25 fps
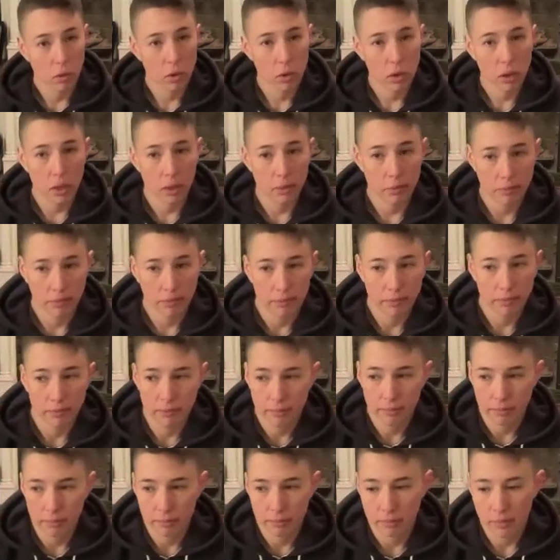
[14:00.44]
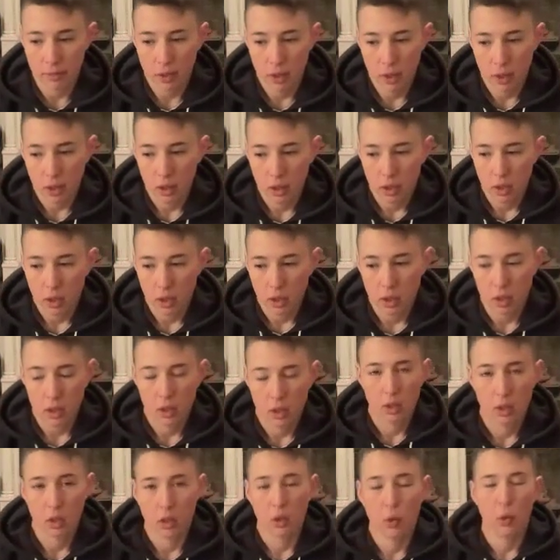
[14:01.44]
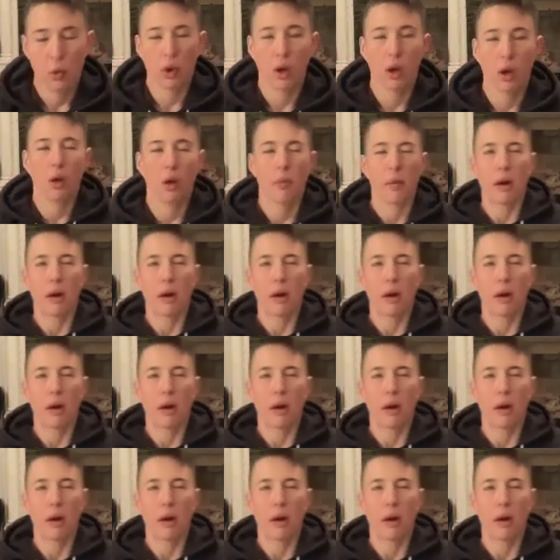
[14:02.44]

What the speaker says: or up, you want